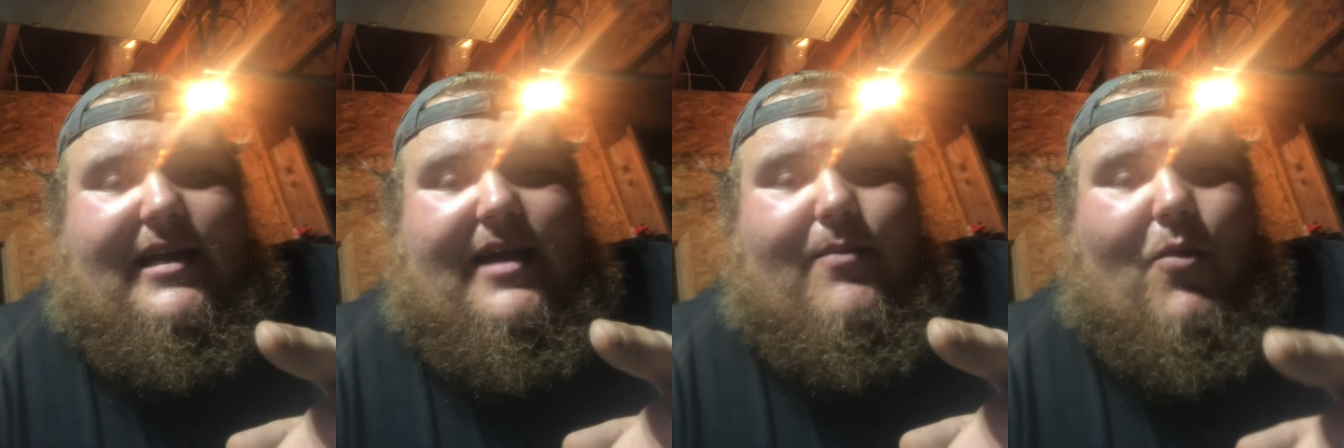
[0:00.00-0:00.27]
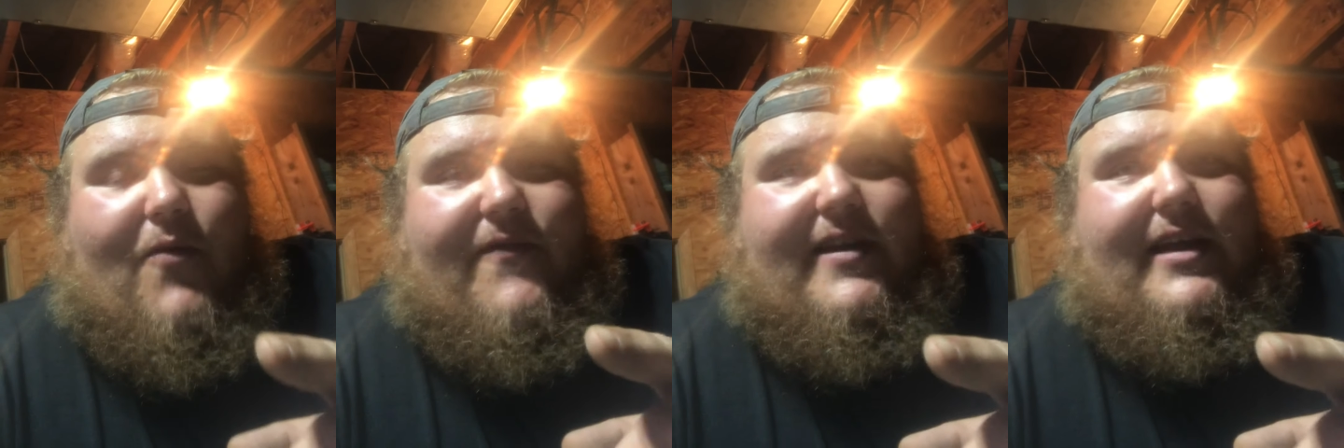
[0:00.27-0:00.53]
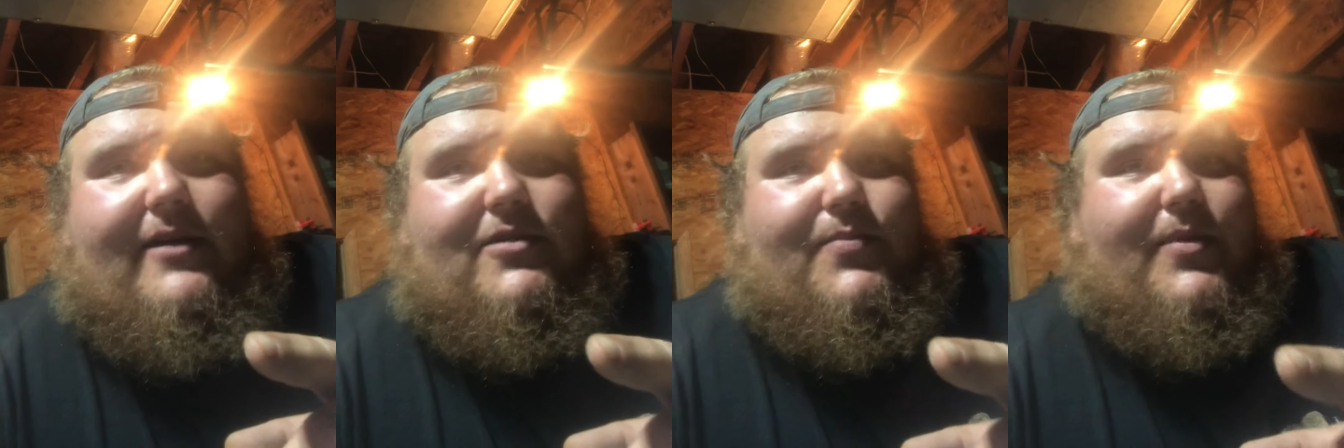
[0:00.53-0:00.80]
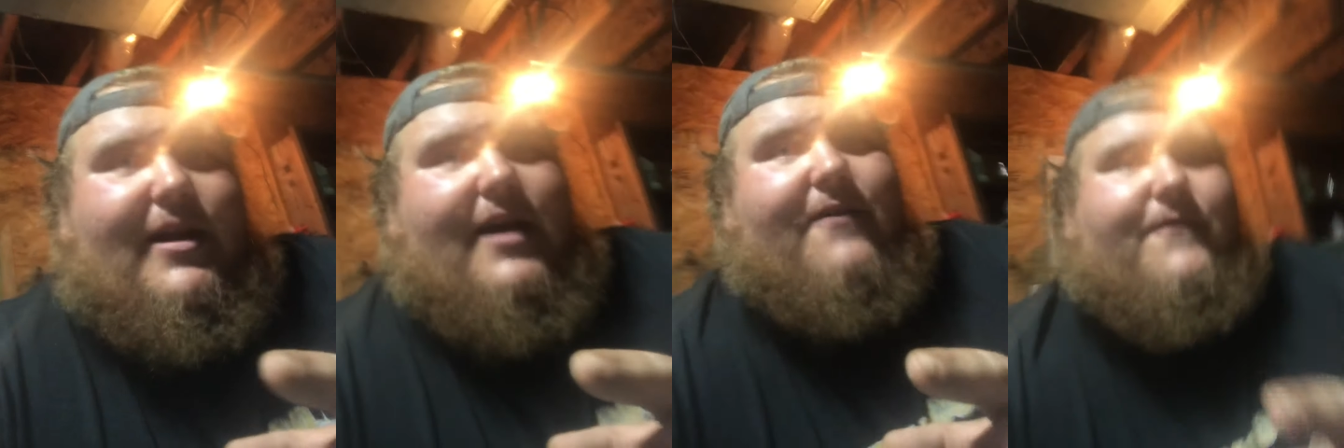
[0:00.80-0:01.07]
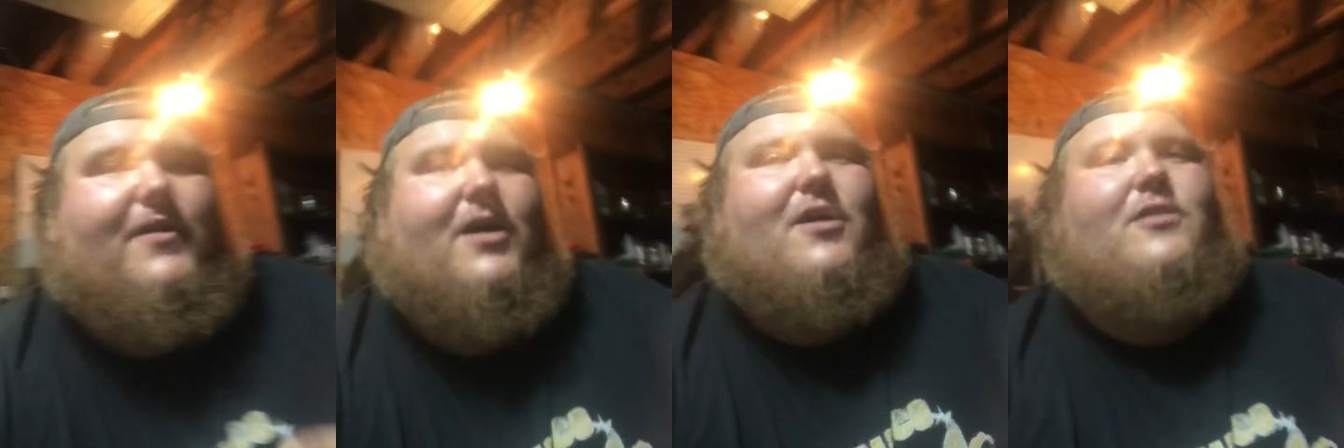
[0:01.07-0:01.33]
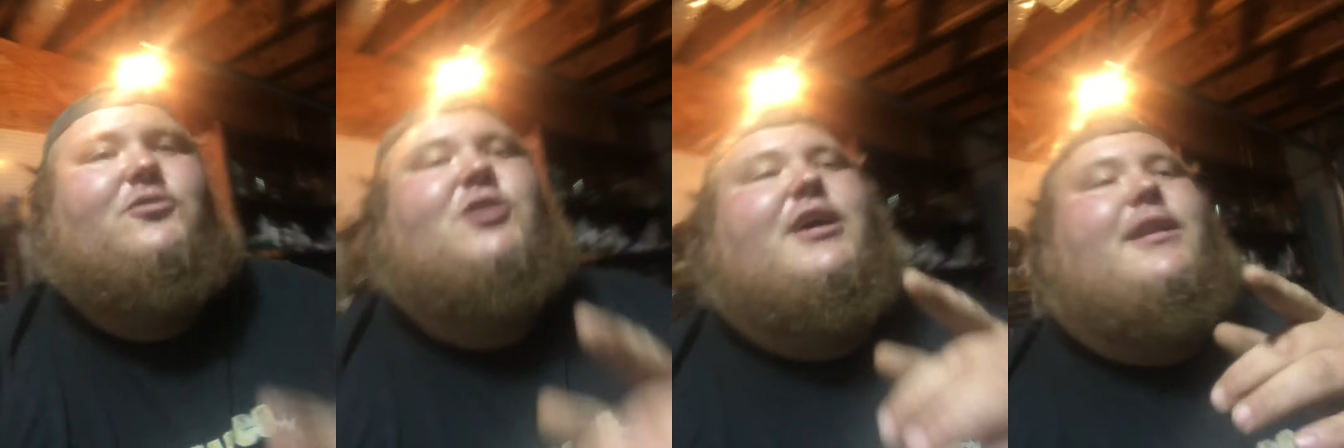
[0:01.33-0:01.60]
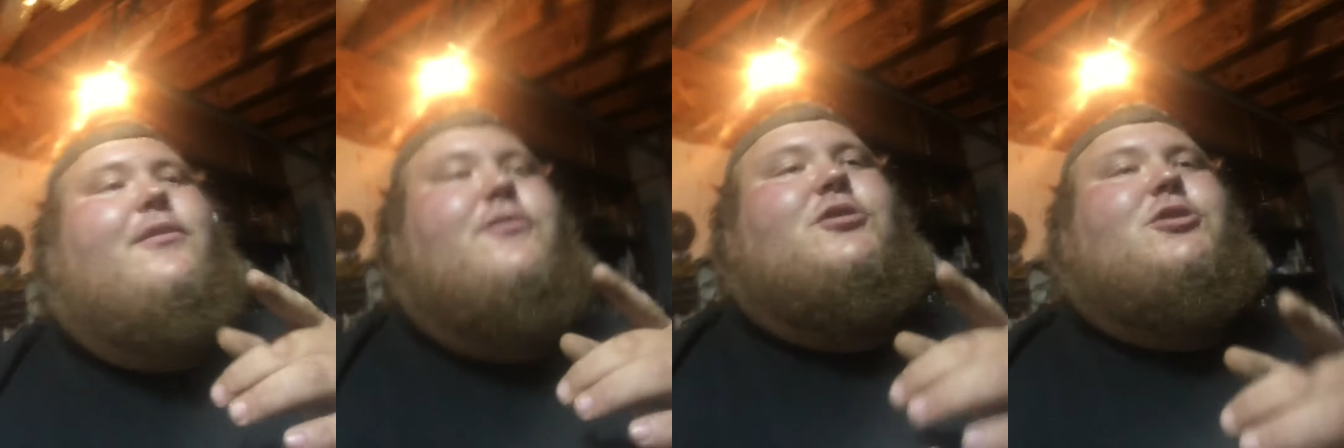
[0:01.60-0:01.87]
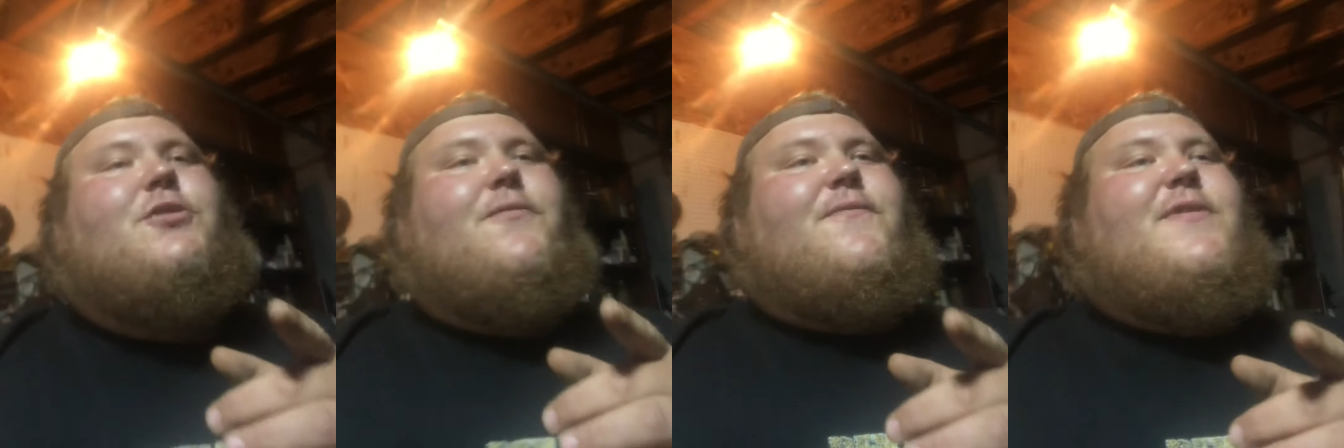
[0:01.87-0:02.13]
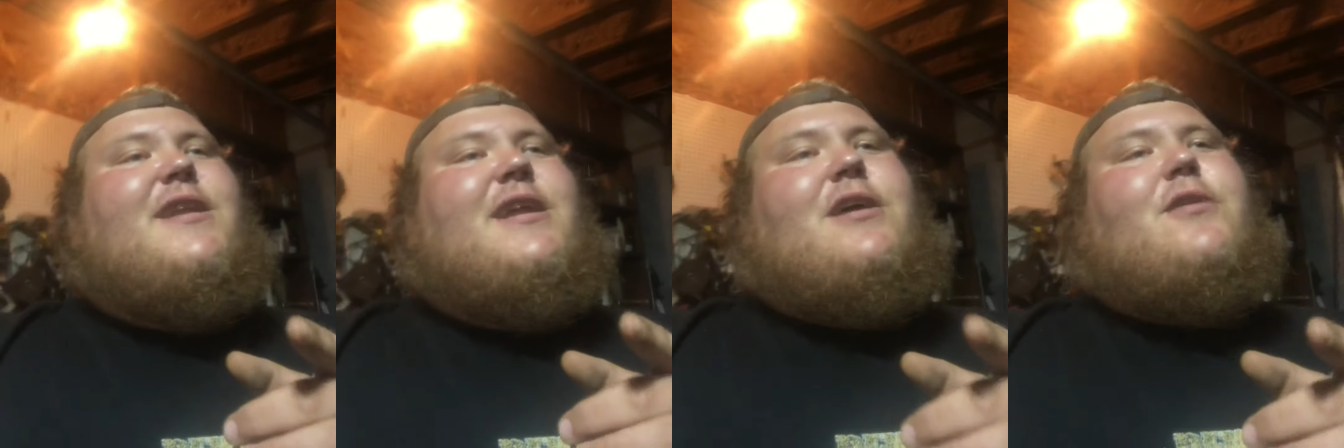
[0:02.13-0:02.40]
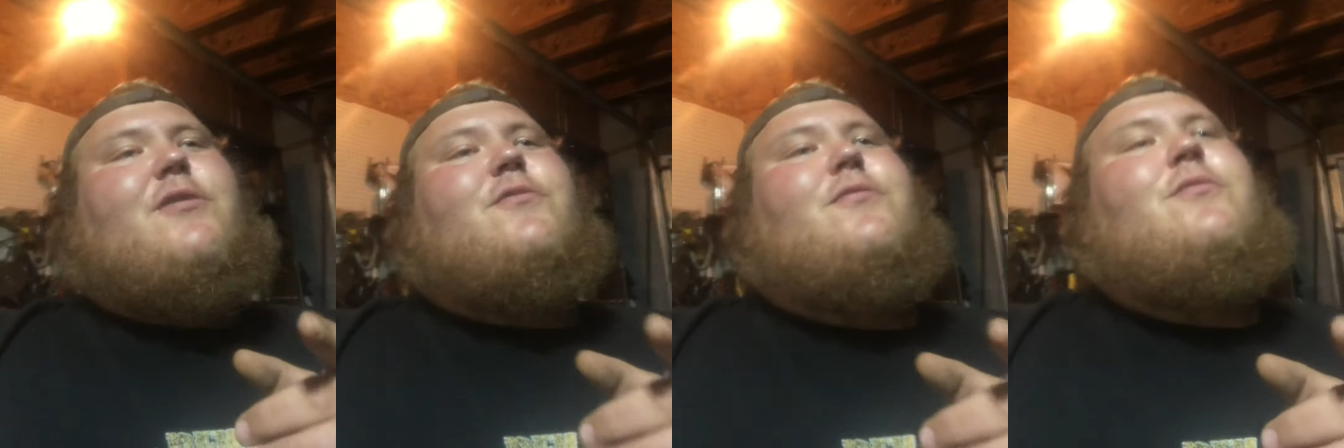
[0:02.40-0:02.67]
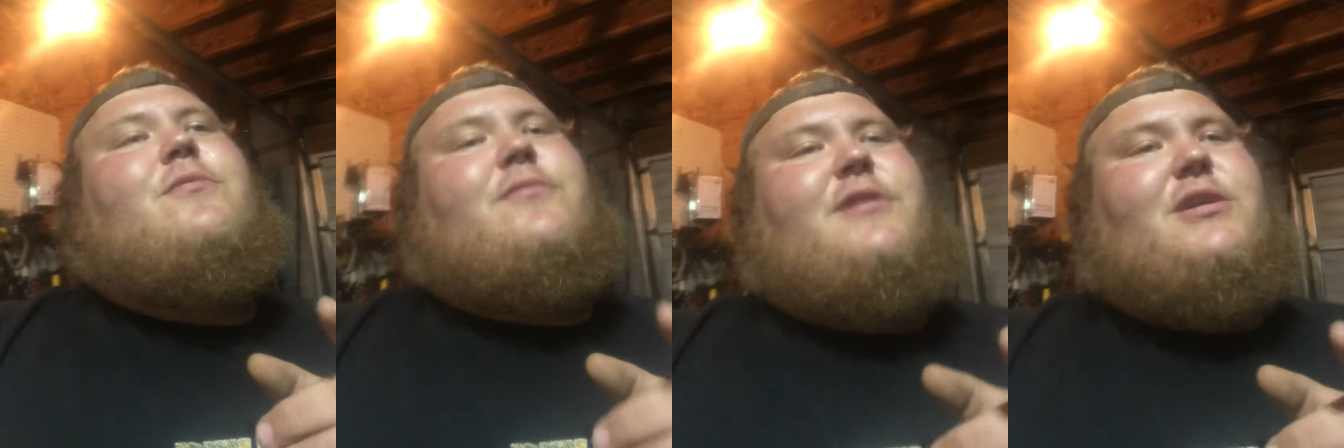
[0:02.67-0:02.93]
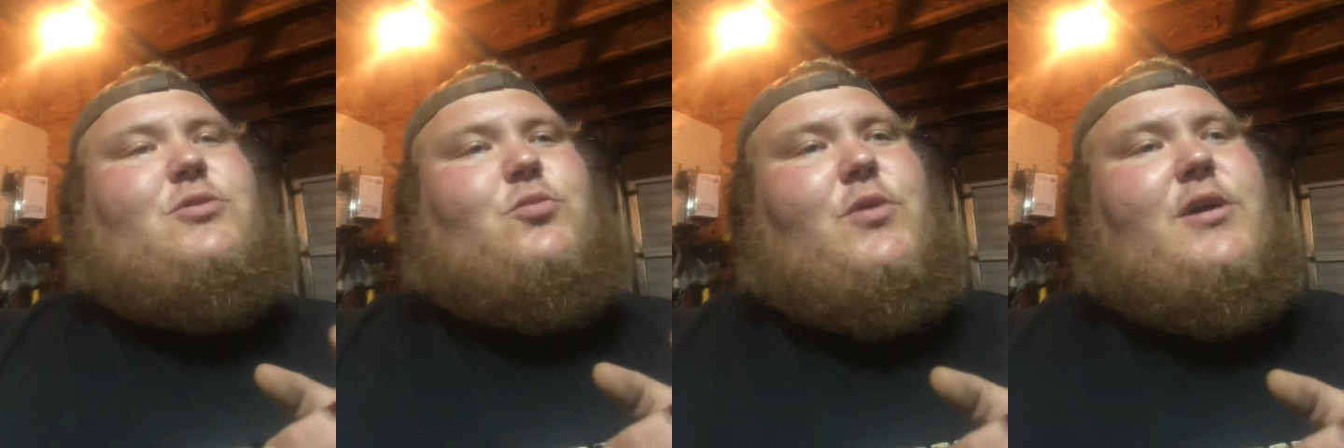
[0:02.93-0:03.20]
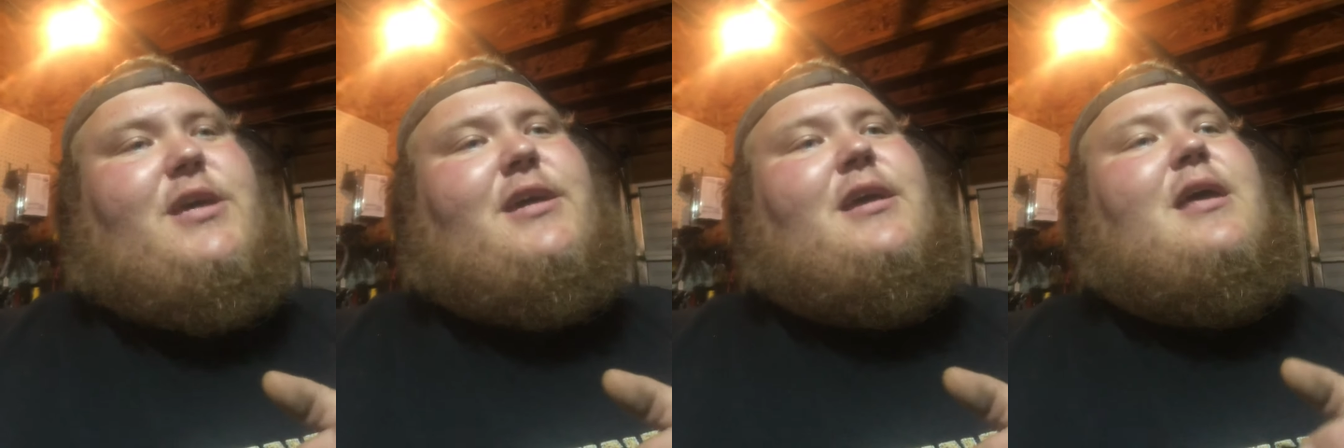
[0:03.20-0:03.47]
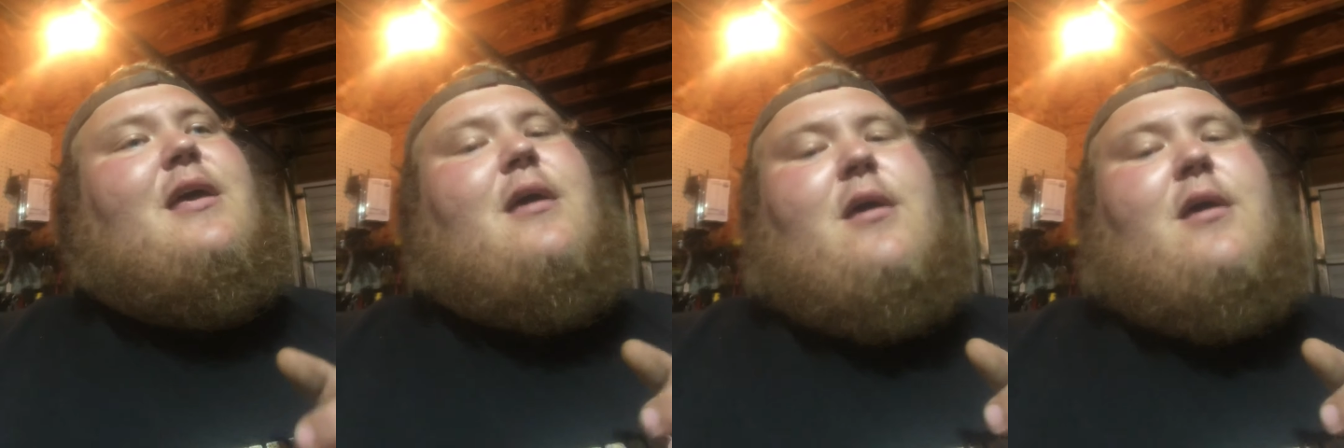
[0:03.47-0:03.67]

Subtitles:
to get more videos put out for y'all. I'll try to do a shooting video this week.